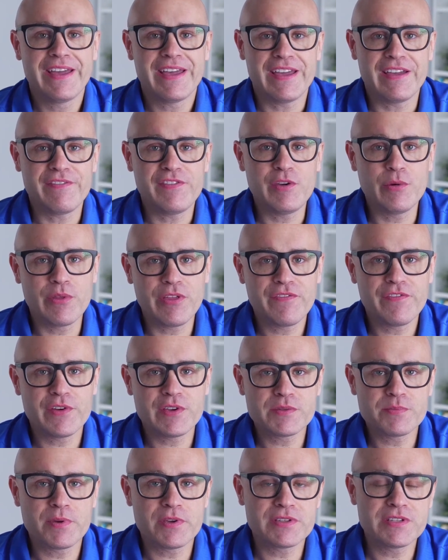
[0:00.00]
If you are the
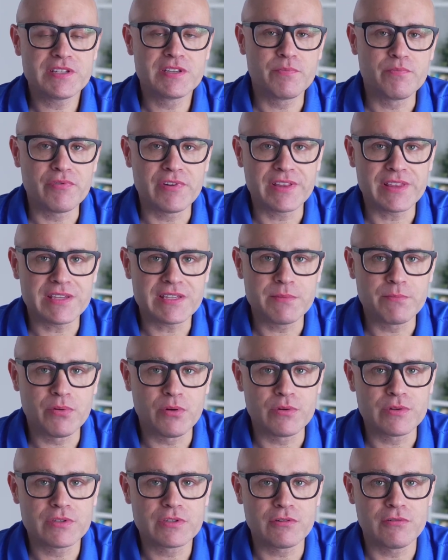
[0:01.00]
first person to bring this
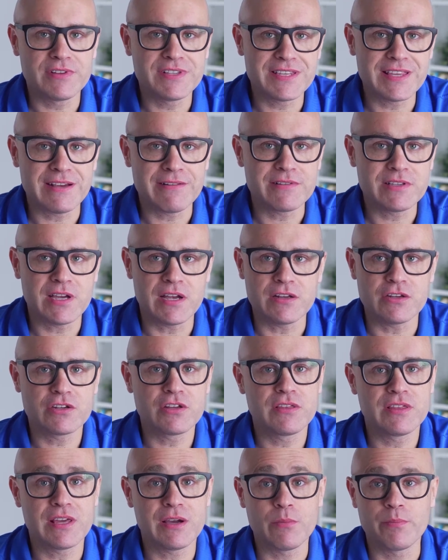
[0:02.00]
important story to their
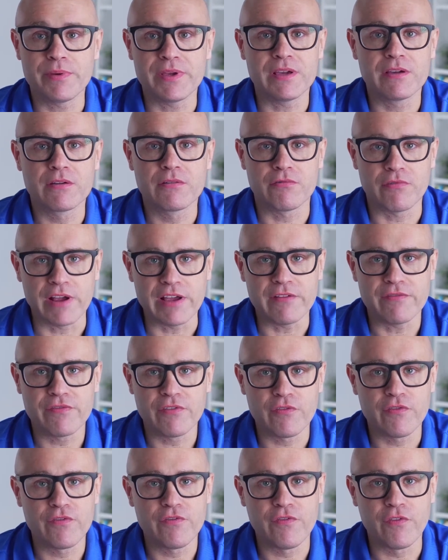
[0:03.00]
attention, they'll be
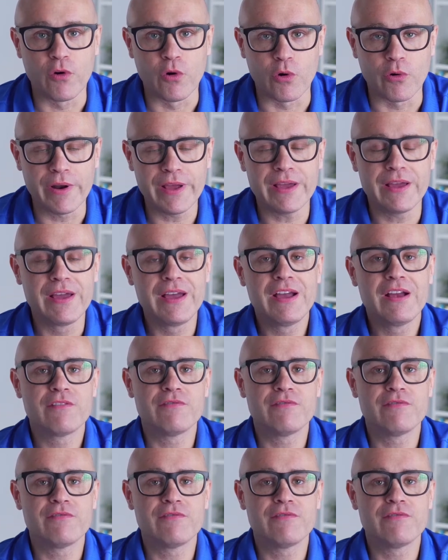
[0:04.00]
grateful for it.